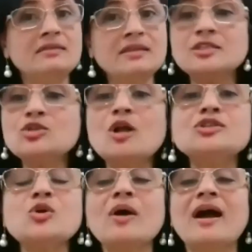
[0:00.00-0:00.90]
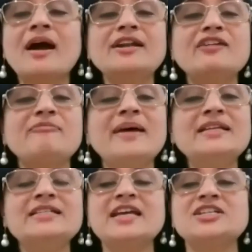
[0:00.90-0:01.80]
This is also a kind of
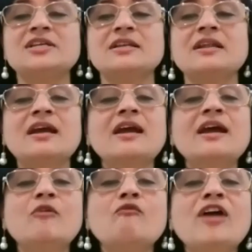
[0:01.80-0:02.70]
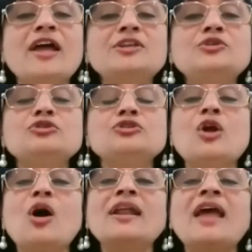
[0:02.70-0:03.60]
meditation. When you do
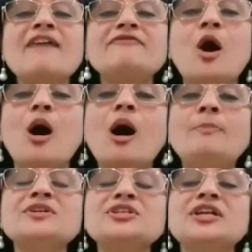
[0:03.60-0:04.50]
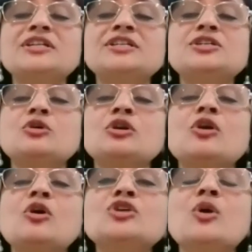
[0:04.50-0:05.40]
not have the opportunity to
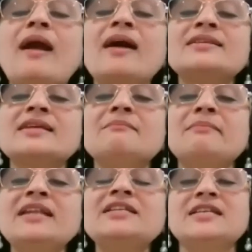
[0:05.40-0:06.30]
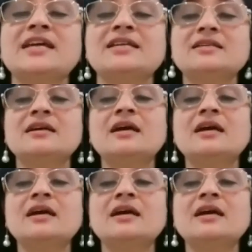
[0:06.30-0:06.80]
close your eyes and meditate